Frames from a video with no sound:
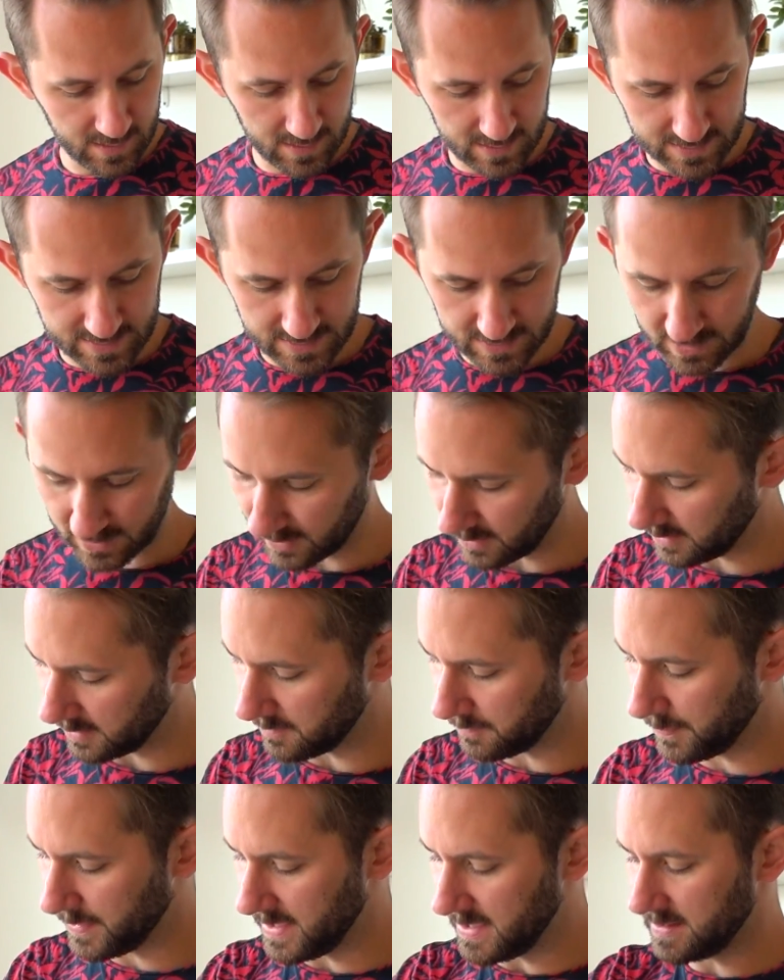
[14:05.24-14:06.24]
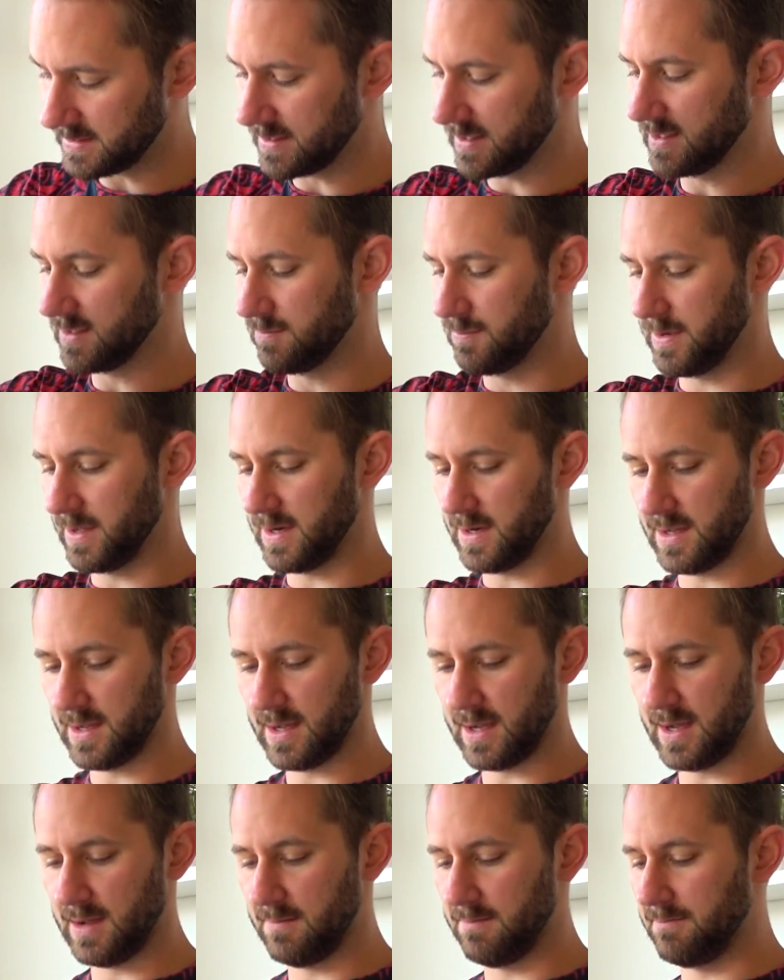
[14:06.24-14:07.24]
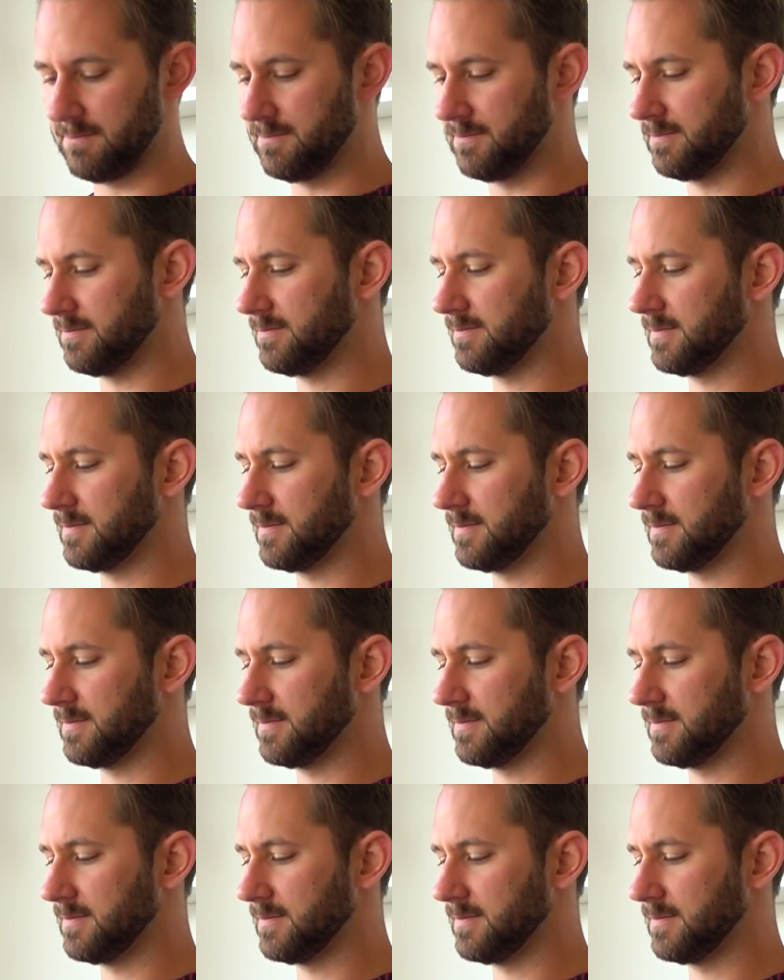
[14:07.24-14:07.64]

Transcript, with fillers: this is all in pieces, but I'm...